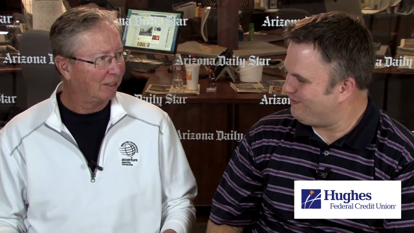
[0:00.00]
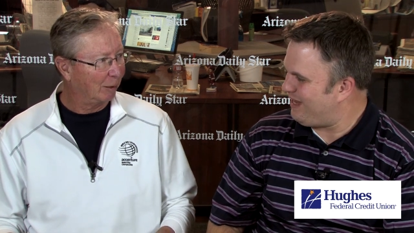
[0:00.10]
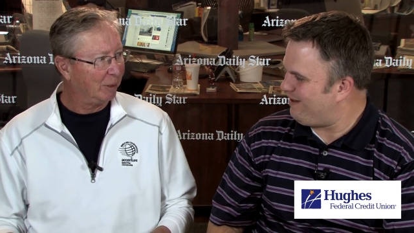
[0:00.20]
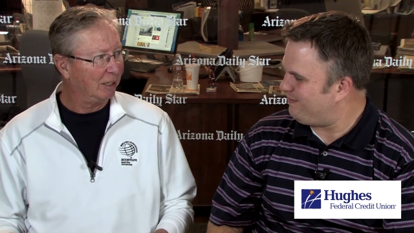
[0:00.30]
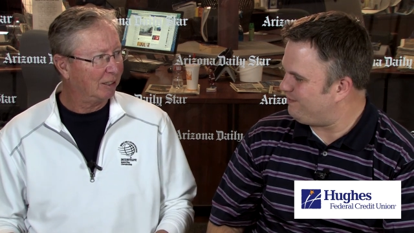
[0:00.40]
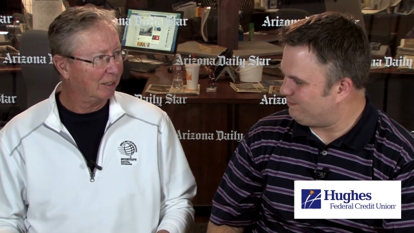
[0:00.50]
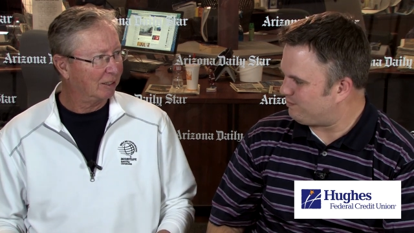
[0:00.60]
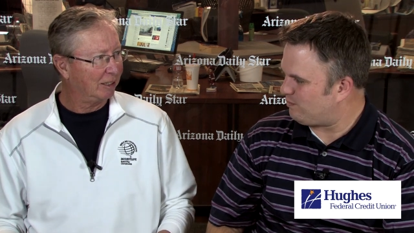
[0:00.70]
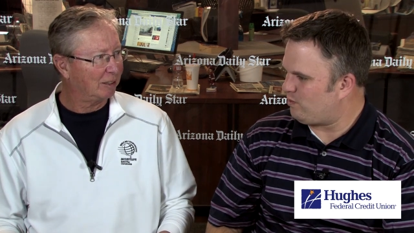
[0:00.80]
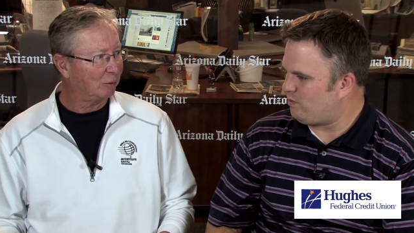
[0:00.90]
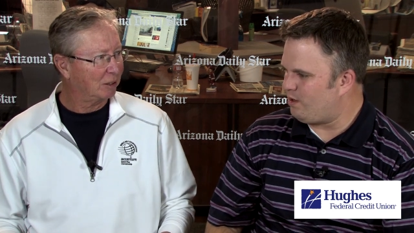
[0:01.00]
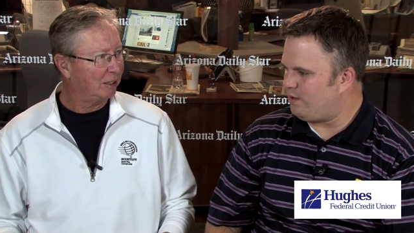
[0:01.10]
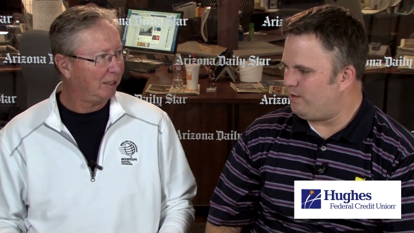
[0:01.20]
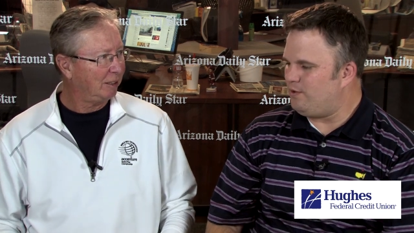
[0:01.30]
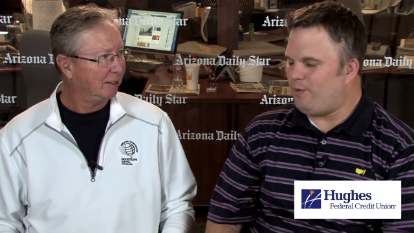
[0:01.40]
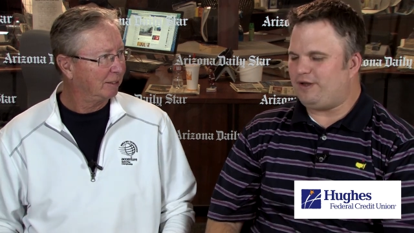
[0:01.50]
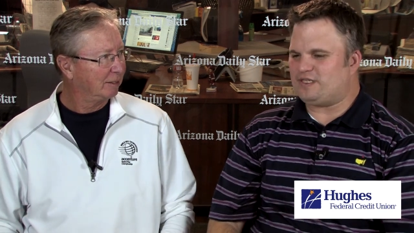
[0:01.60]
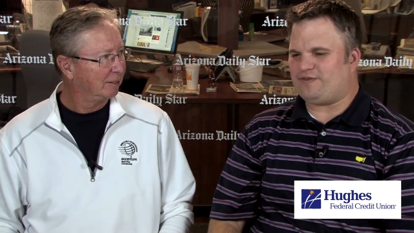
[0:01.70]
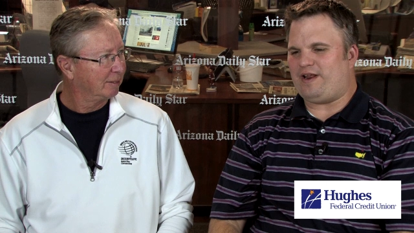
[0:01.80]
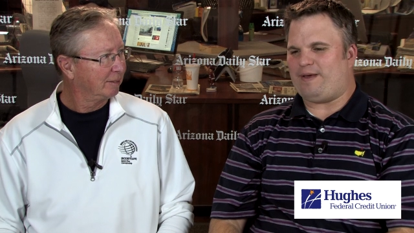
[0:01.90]
Speaker 1: coming yeah. into the season, wasn't he?
Speaker 2: Well, and
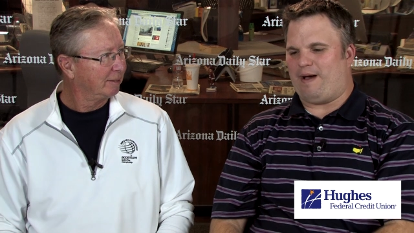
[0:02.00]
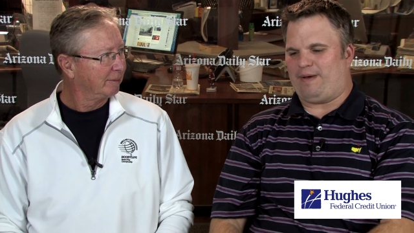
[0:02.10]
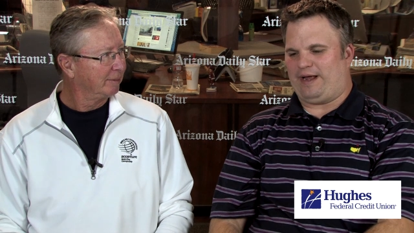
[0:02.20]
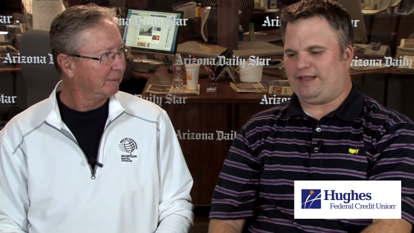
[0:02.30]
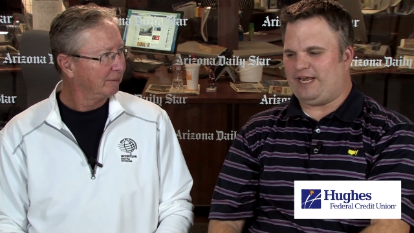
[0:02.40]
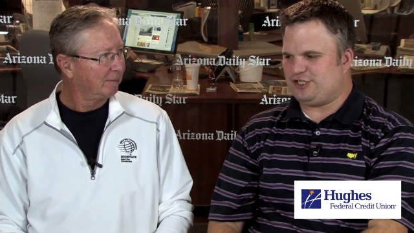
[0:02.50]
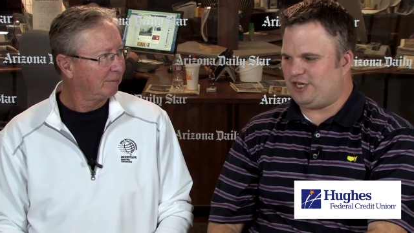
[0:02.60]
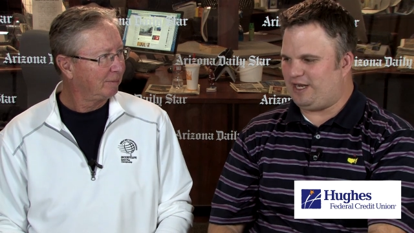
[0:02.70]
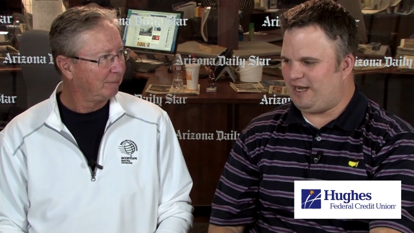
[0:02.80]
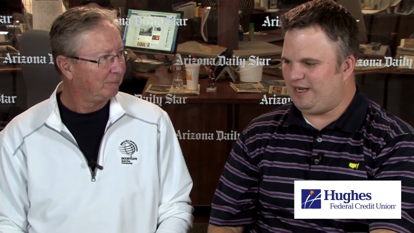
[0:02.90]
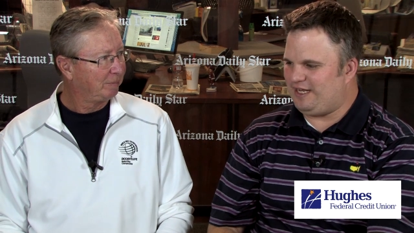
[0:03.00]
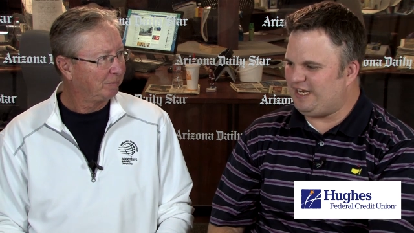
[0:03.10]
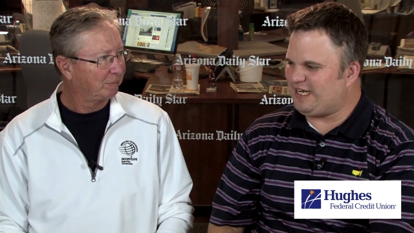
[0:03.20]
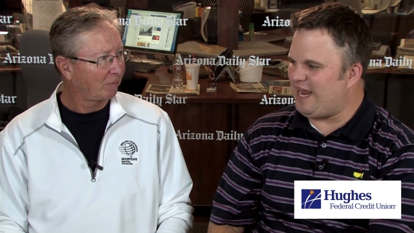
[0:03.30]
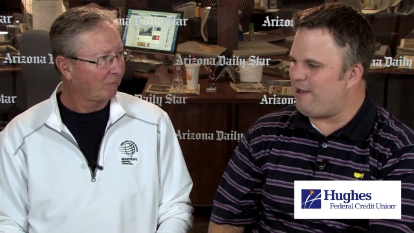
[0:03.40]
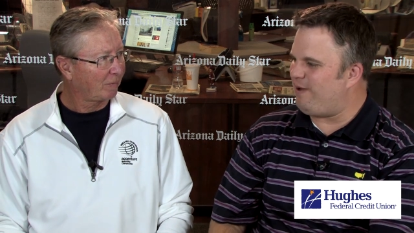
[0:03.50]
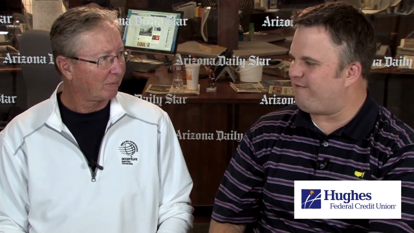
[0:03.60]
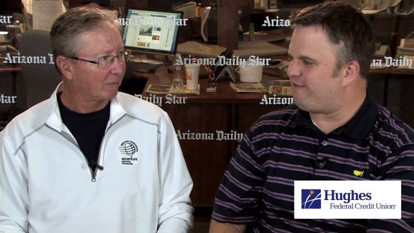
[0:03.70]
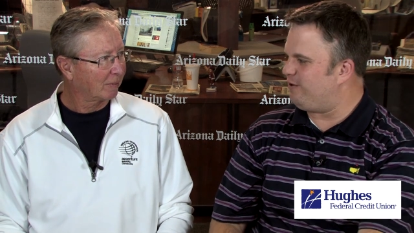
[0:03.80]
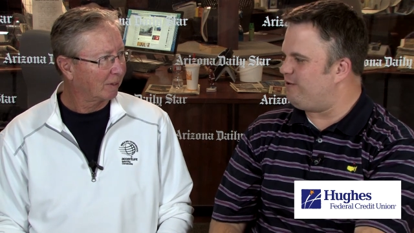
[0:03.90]
it's funny about Mike Leach. He can't win
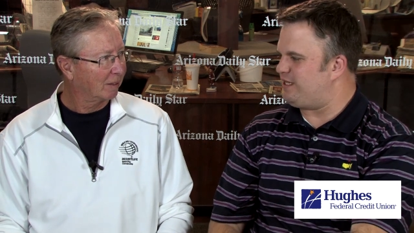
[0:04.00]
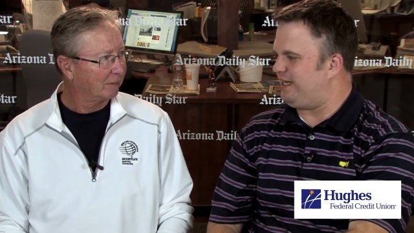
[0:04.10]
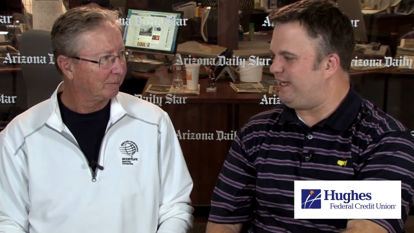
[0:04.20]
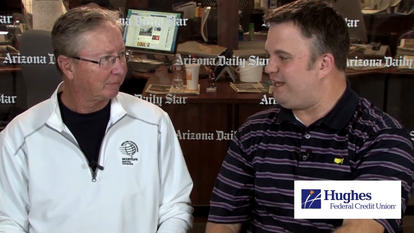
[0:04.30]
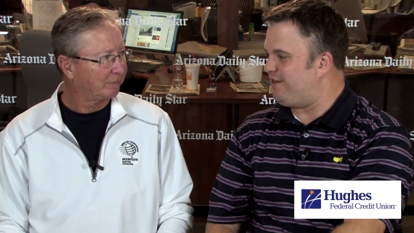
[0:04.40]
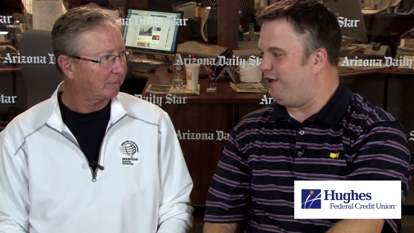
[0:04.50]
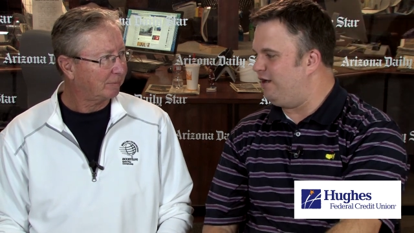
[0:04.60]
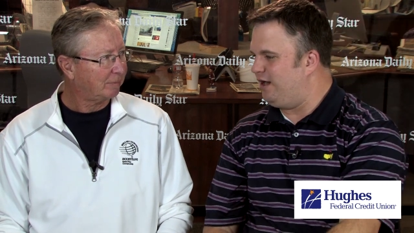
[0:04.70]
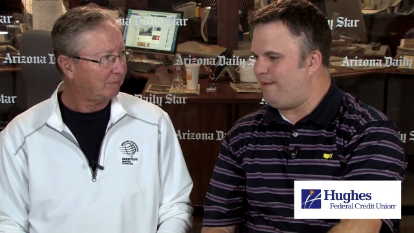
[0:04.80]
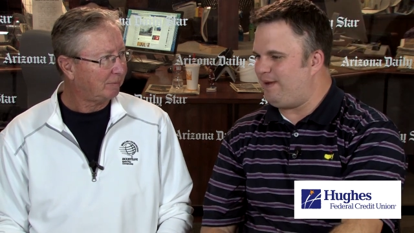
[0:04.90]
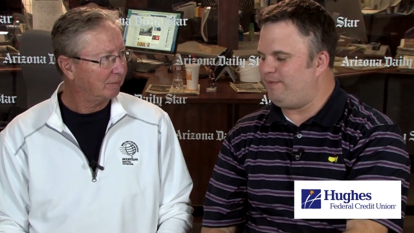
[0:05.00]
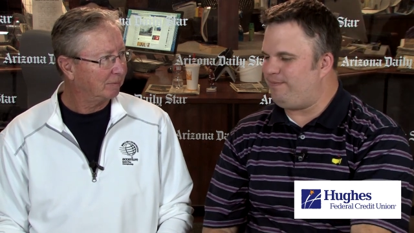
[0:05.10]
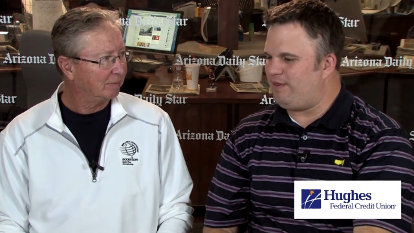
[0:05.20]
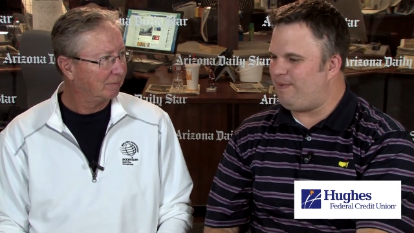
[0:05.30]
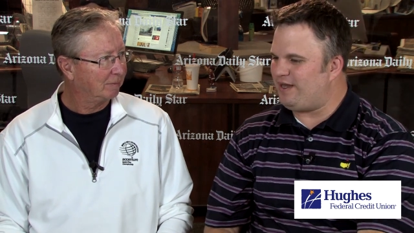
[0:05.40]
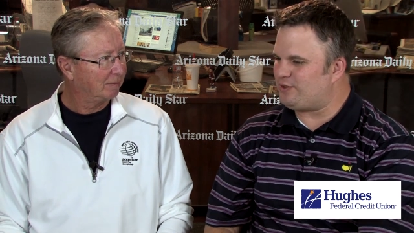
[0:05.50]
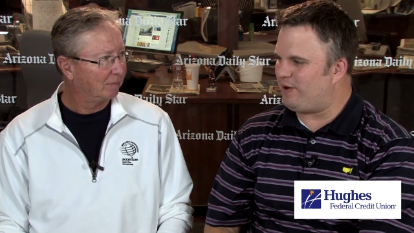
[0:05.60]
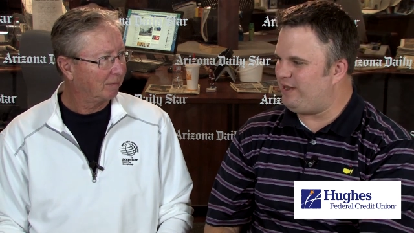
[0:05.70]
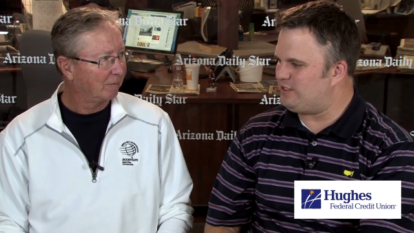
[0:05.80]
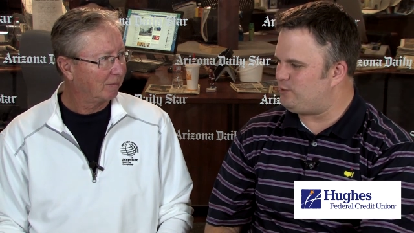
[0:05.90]
for losing either. I mean, the big
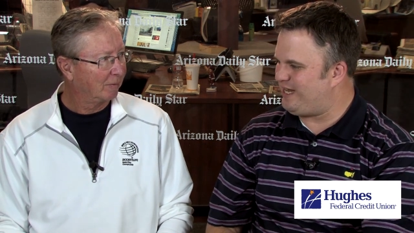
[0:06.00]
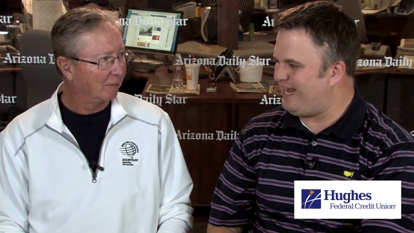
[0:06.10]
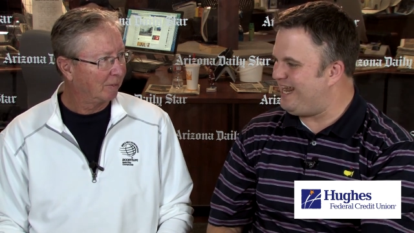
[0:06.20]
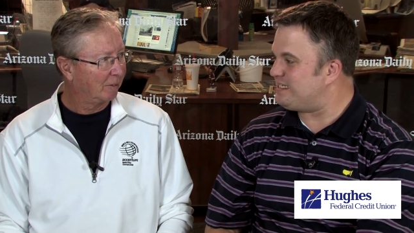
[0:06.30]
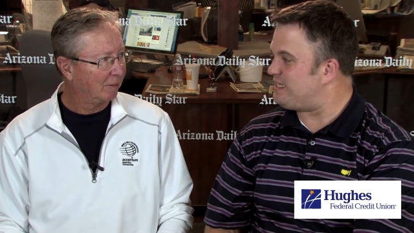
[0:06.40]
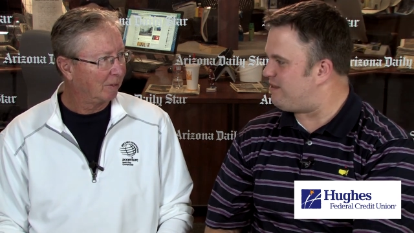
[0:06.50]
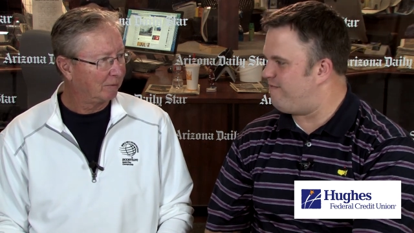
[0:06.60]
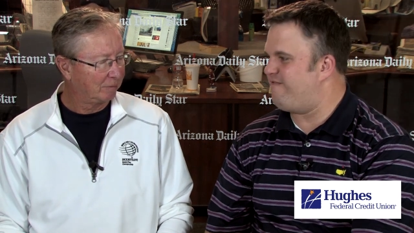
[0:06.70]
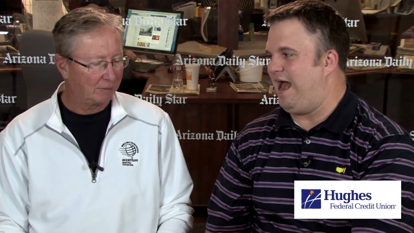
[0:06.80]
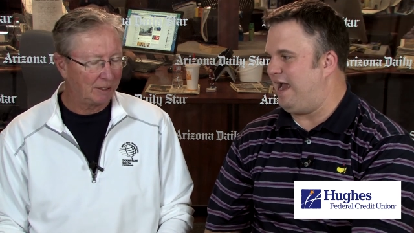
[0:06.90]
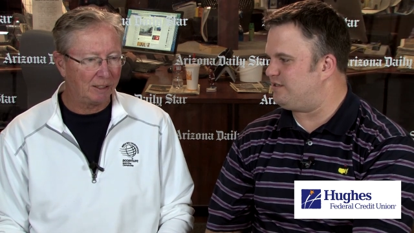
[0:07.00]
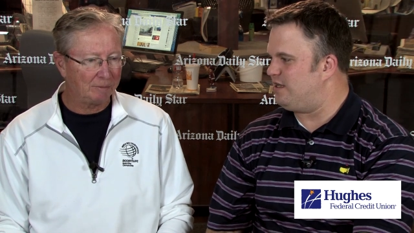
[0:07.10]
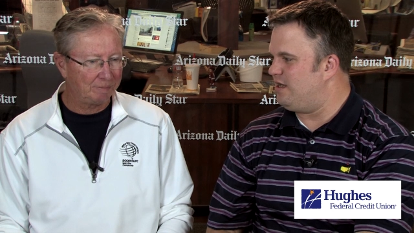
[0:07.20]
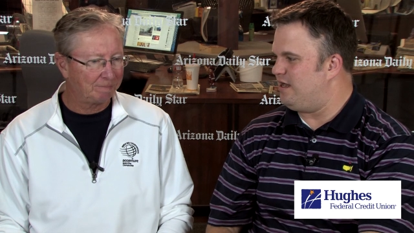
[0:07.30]
story this week isn't the fact yeah.